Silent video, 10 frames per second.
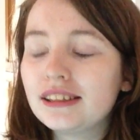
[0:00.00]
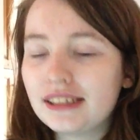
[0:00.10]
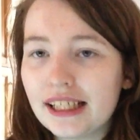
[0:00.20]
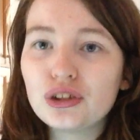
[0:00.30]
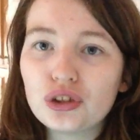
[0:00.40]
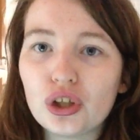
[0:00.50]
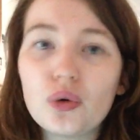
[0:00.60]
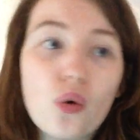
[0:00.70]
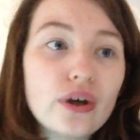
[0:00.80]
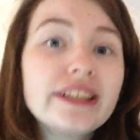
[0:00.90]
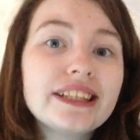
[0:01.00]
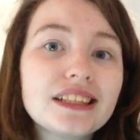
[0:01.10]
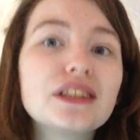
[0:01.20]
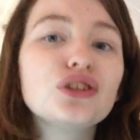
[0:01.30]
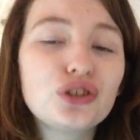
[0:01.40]
did do or
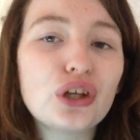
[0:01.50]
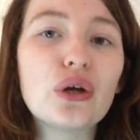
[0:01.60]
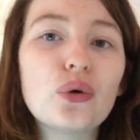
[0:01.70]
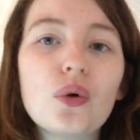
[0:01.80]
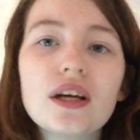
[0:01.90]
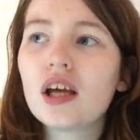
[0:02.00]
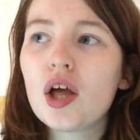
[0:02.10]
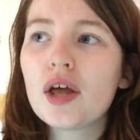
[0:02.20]
didn't do